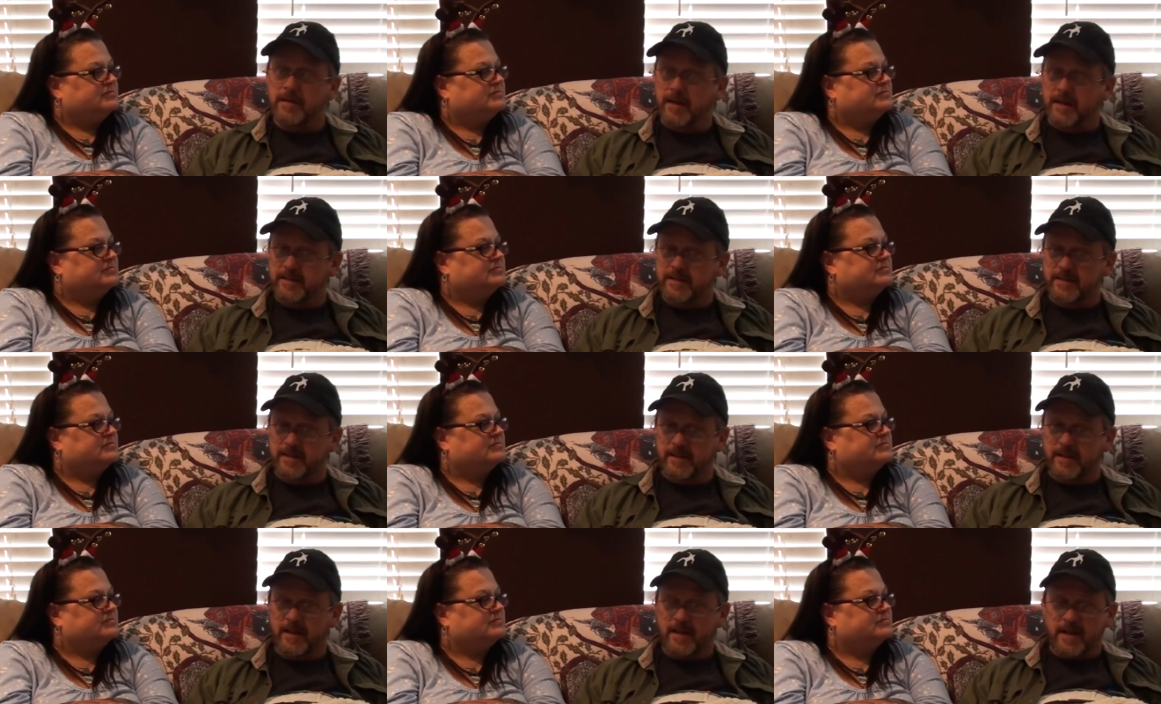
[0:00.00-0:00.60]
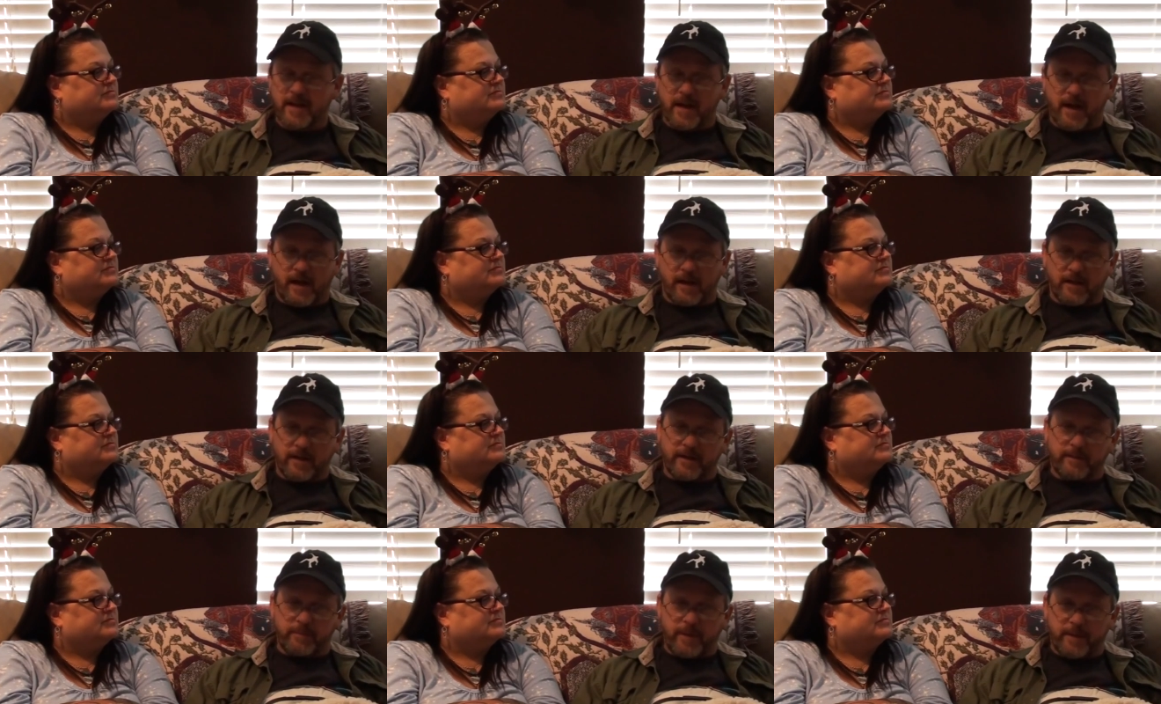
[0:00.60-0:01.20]
Speaker 1: And I said,
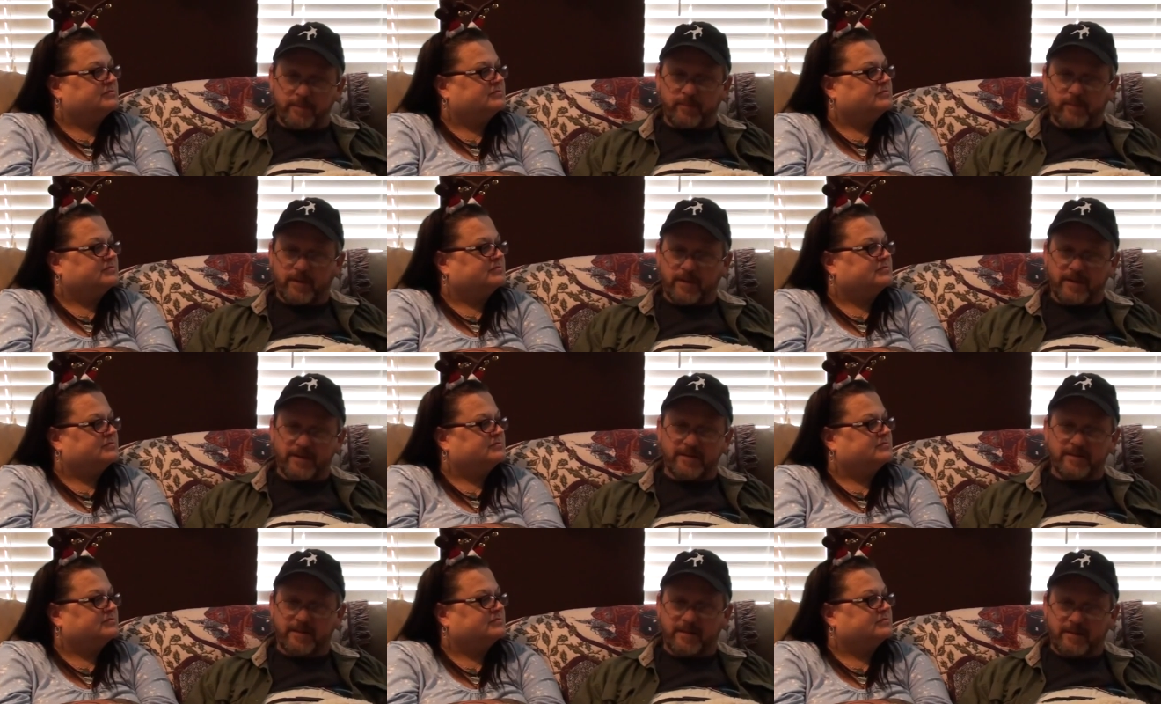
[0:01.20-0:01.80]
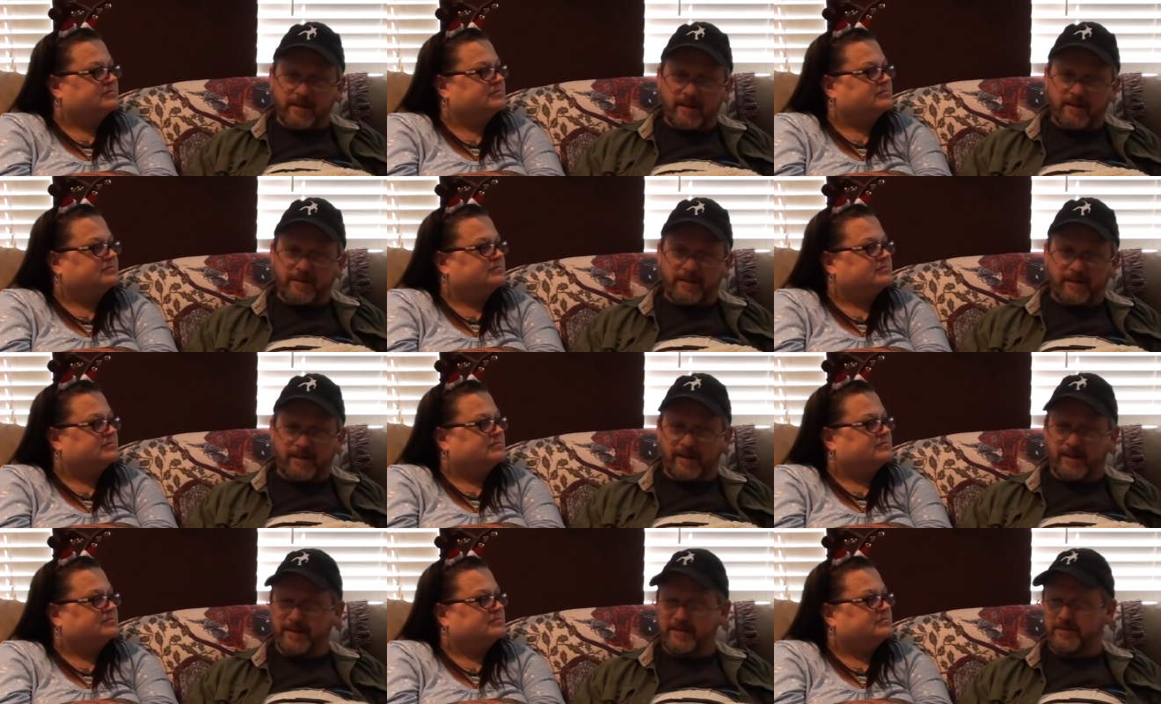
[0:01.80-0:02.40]
"I like Paper Lace." That,
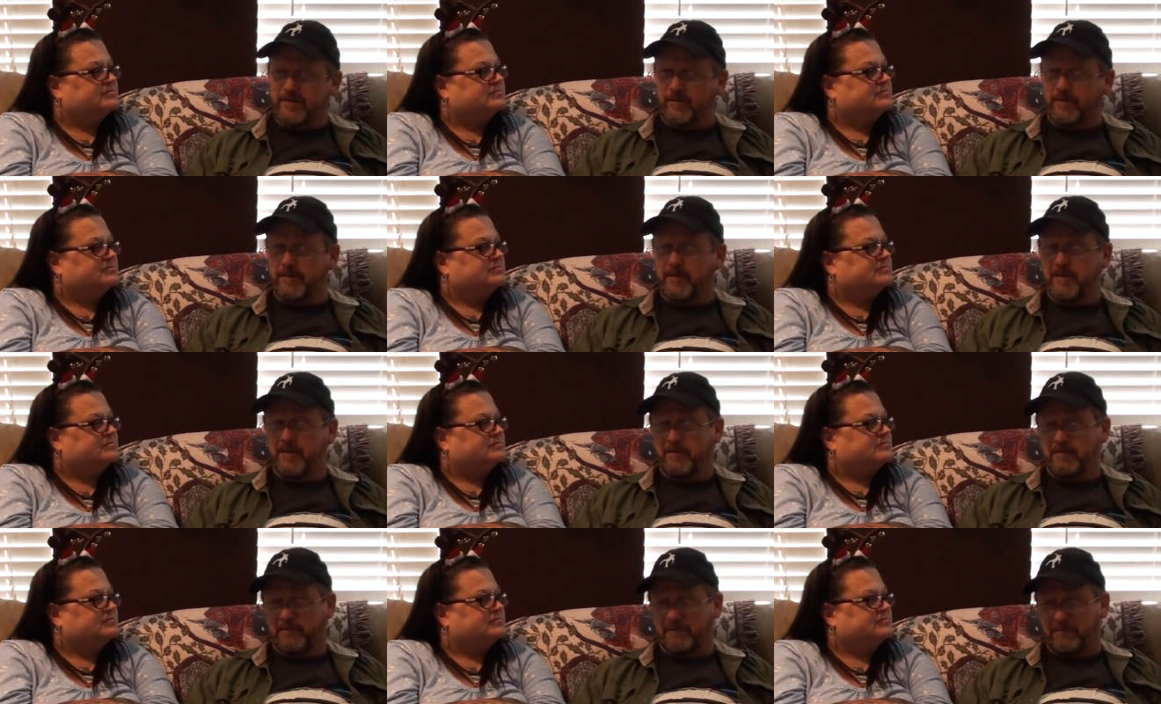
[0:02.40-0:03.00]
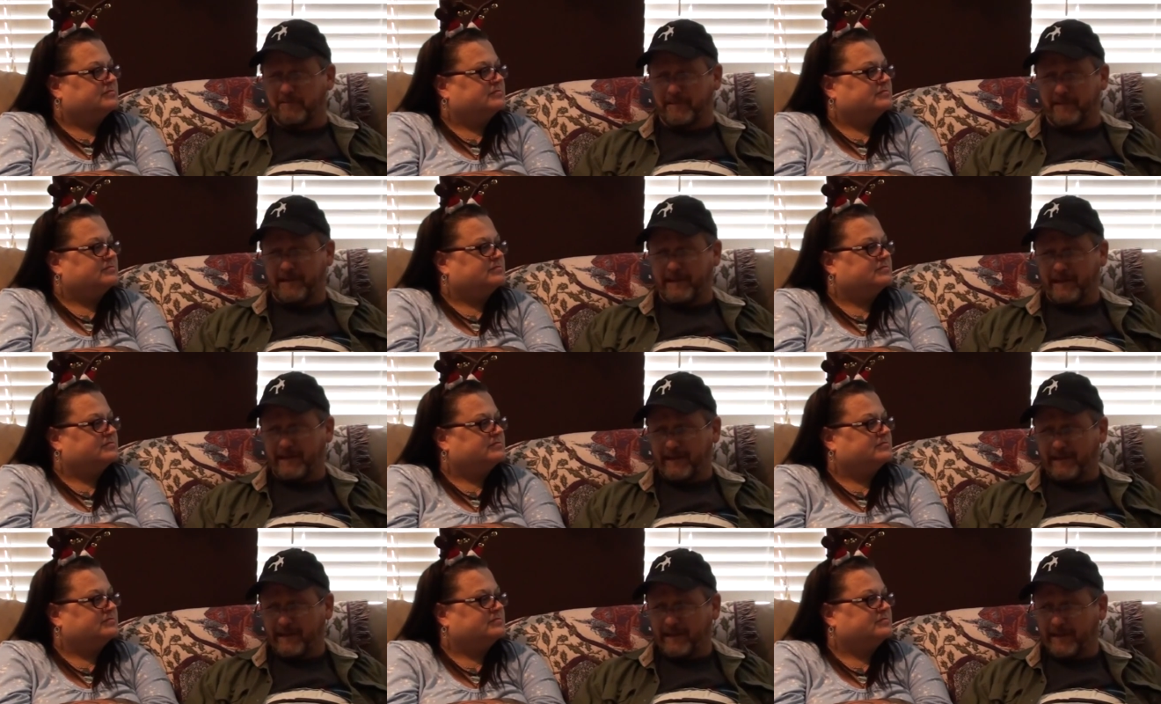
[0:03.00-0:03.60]
and he's going,
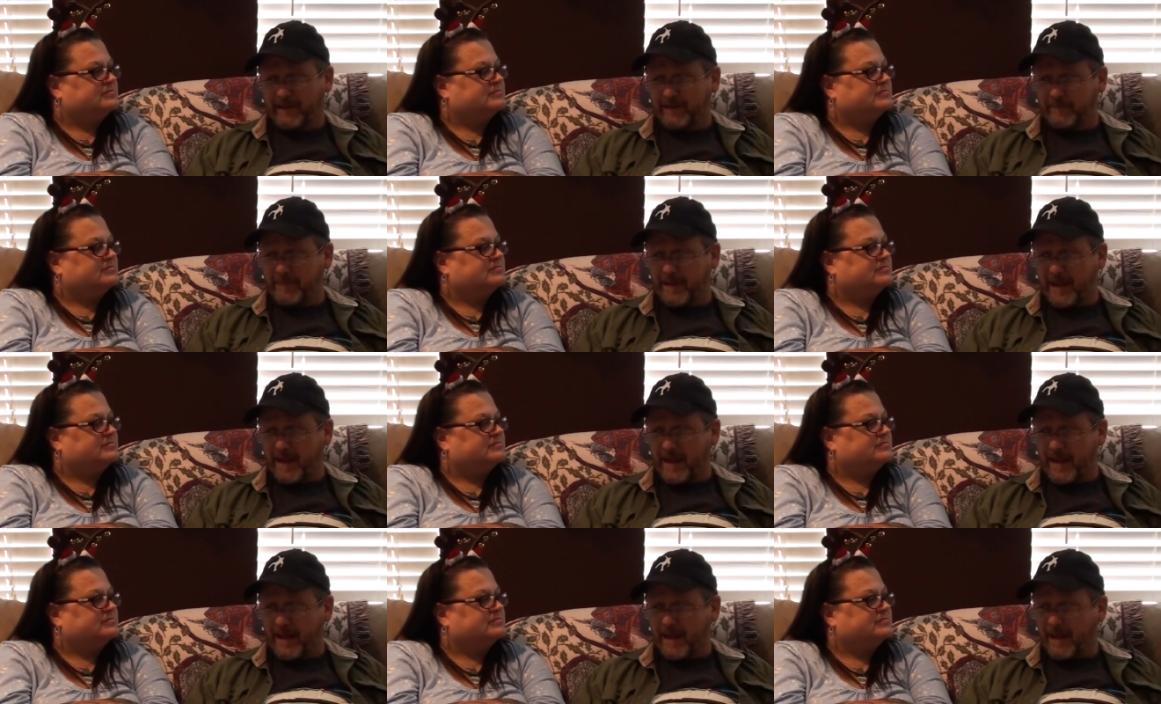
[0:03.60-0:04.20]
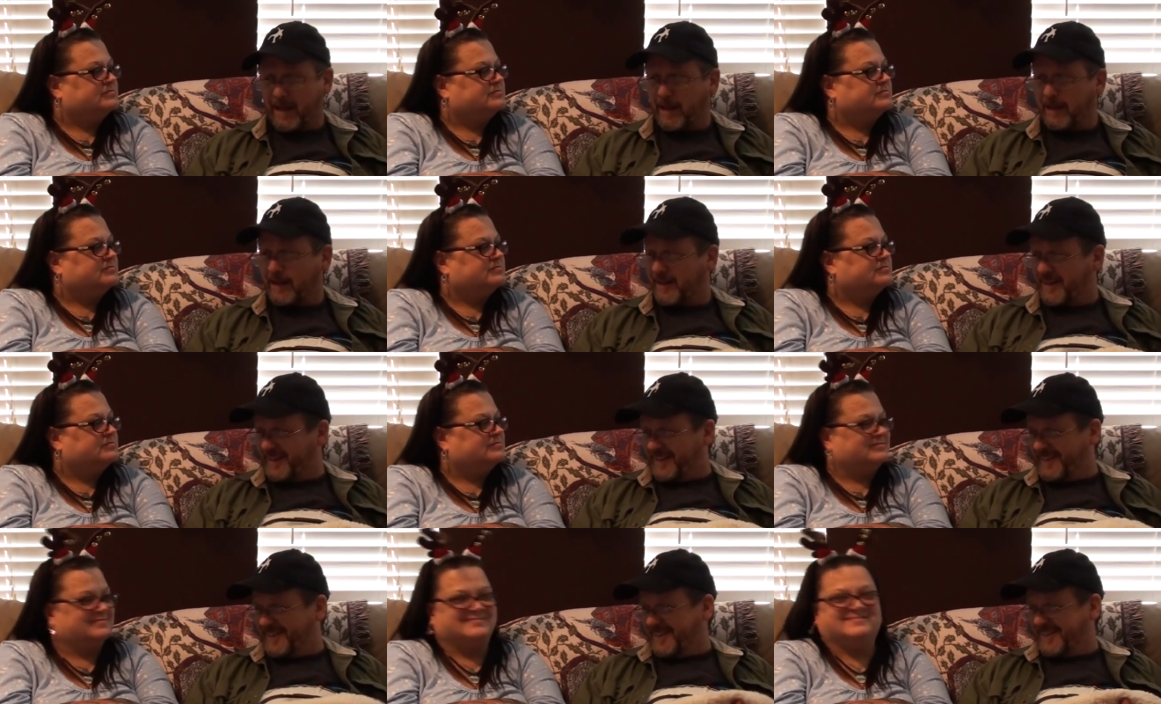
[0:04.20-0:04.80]
"Really, man?"